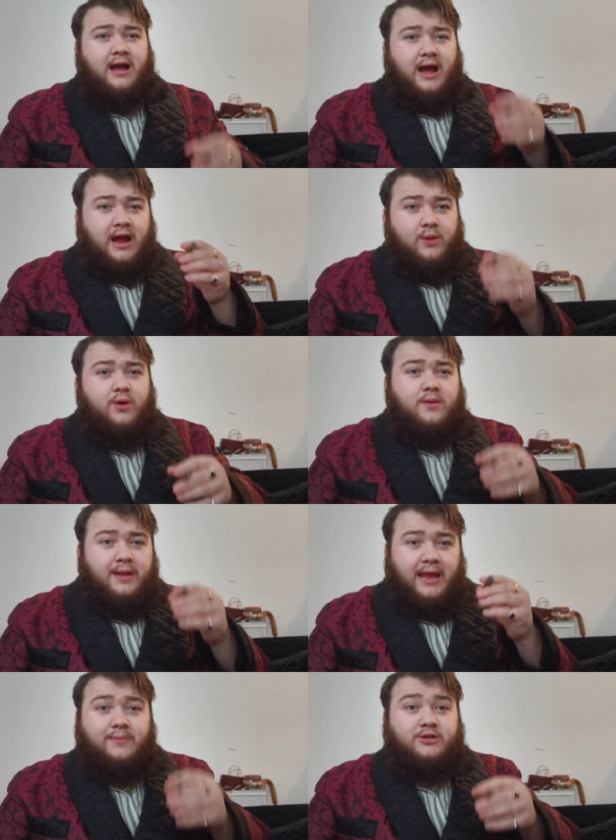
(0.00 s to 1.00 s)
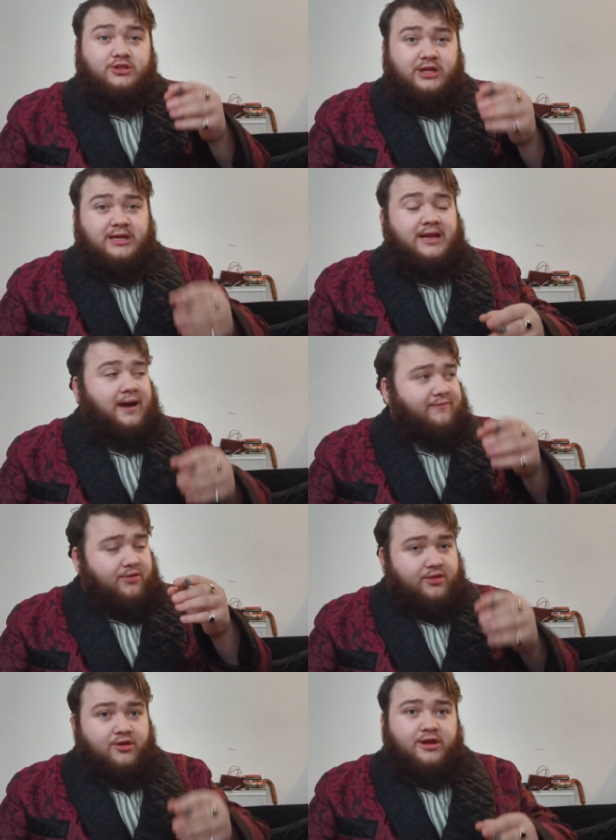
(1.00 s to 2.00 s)
I want to be able to sit down
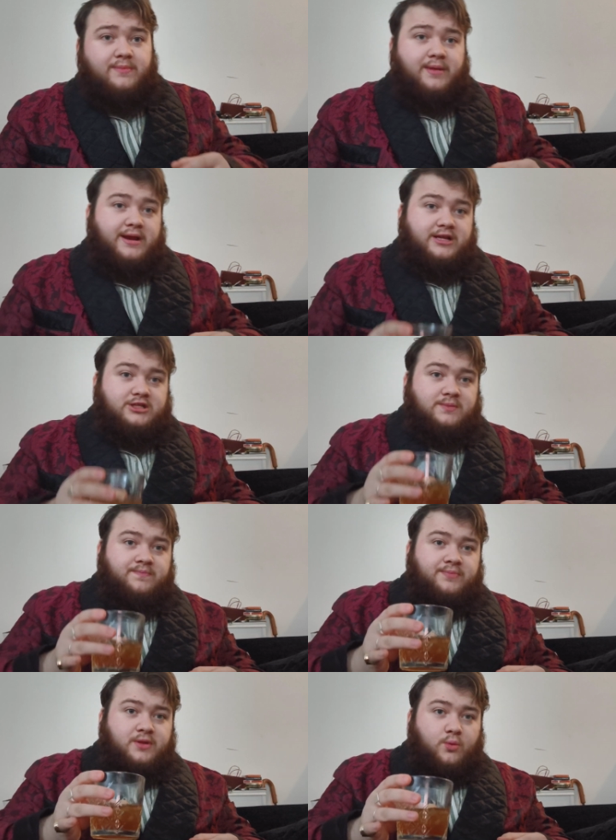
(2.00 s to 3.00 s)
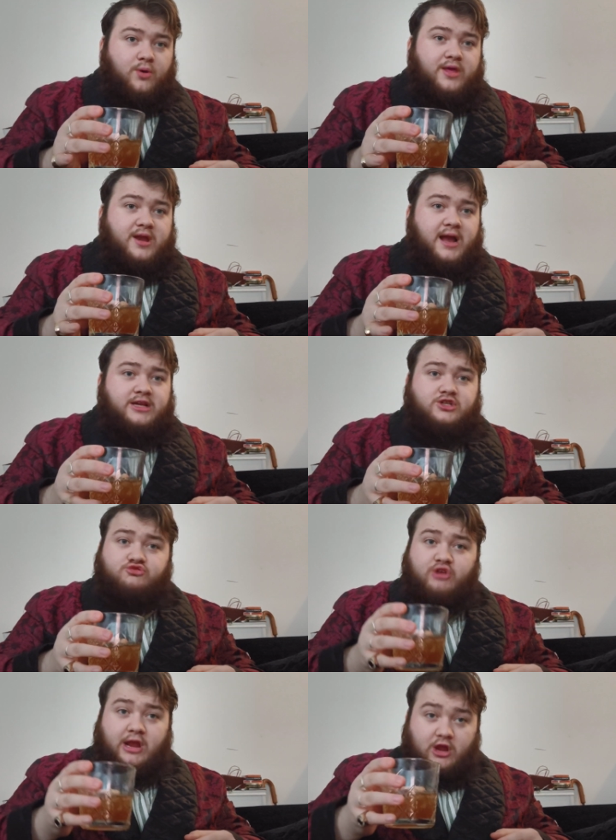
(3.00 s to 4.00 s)
for 30 minutes with a nice
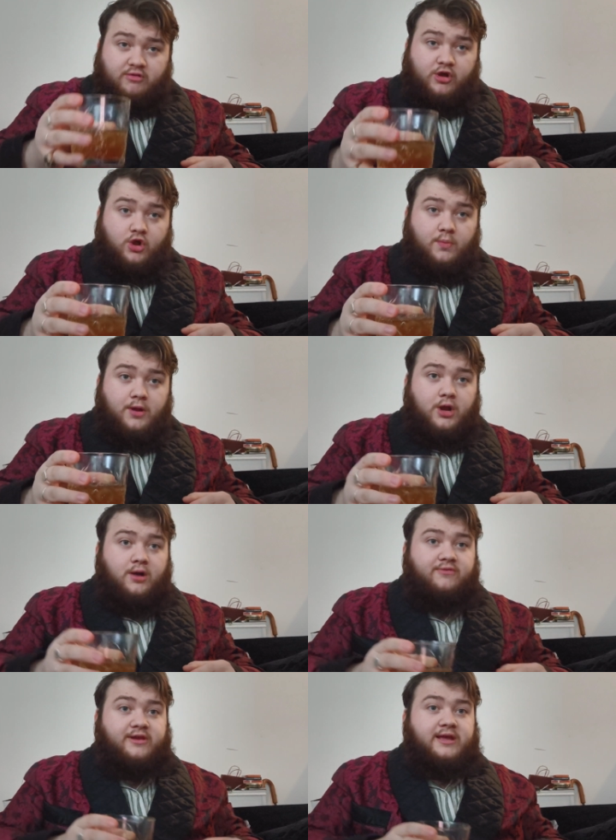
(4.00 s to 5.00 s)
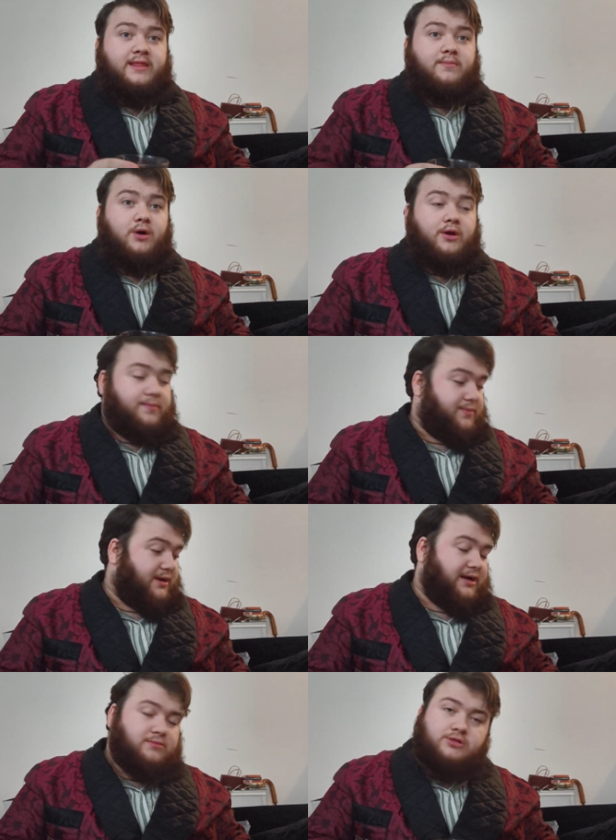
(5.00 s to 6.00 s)
drink or a cup of coffee in the morning
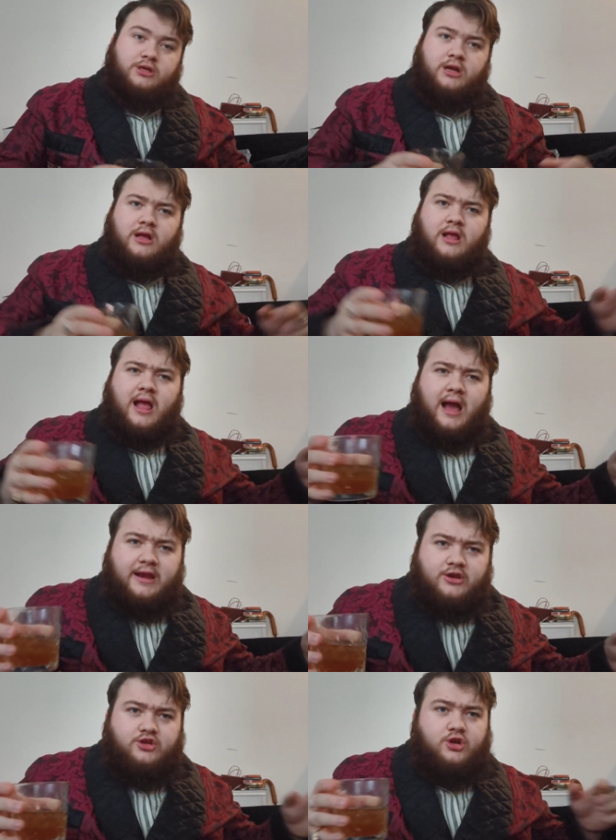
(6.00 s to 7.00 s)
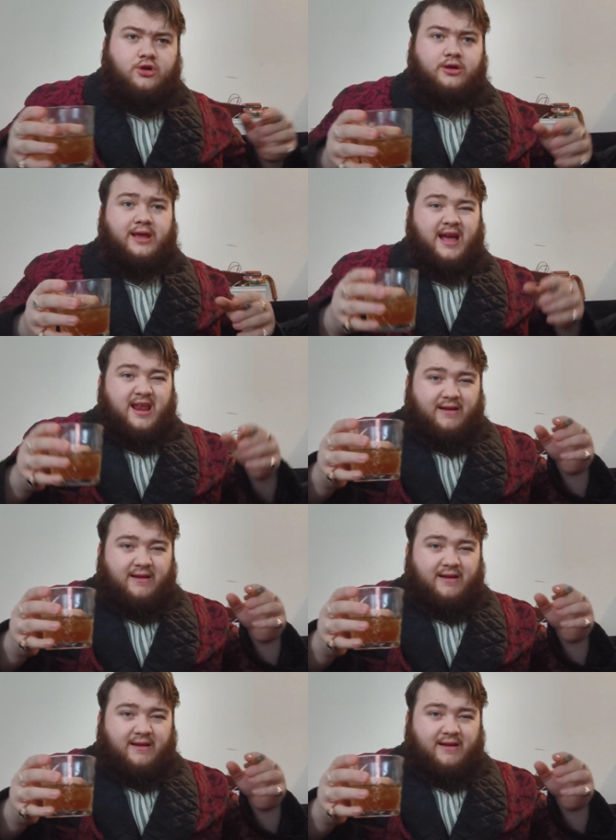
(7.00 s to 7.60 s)
perhaps, and enjoy